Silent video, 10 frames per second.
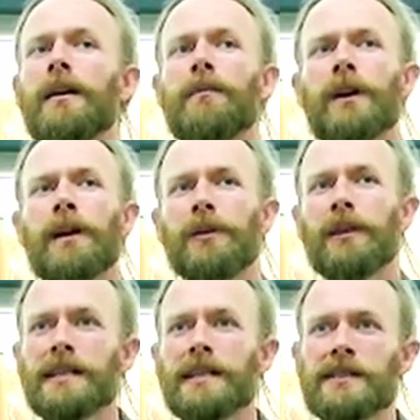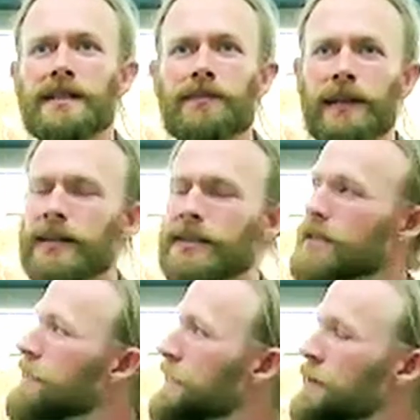very pleased because it
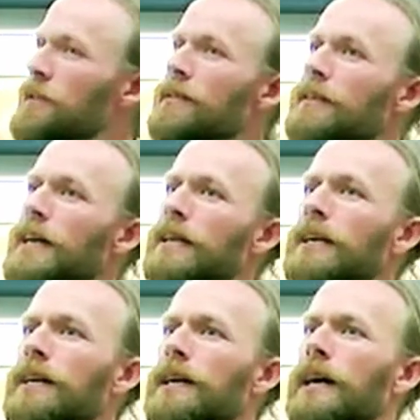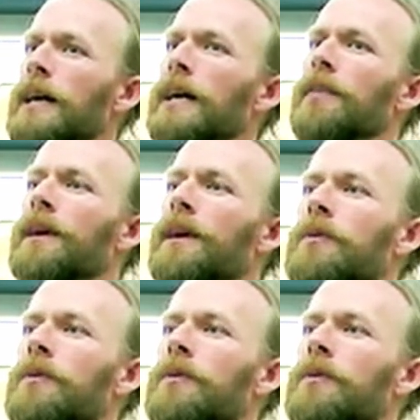seemed like there